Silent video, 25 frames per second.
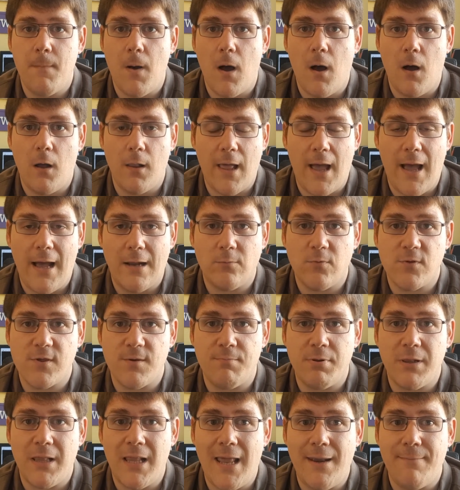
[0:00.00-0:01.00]
All I had was a
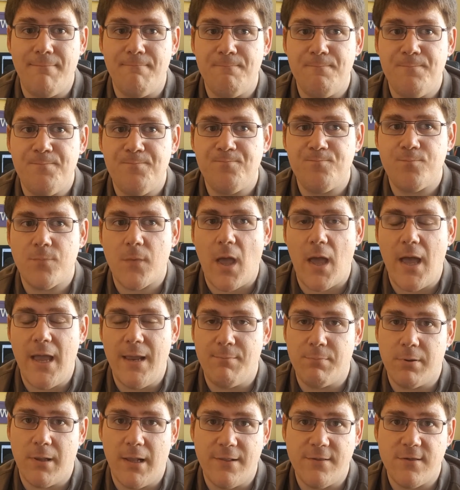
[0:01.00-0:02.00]
plan
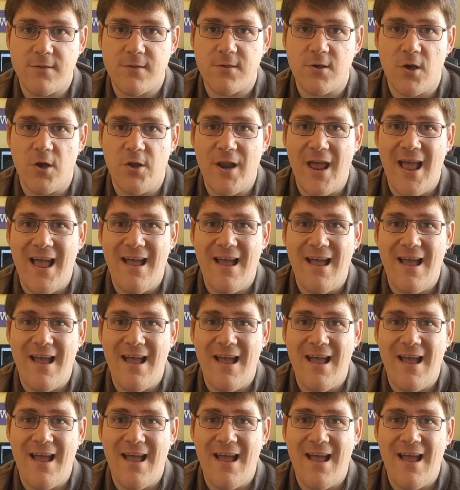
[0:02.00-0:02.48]
to turn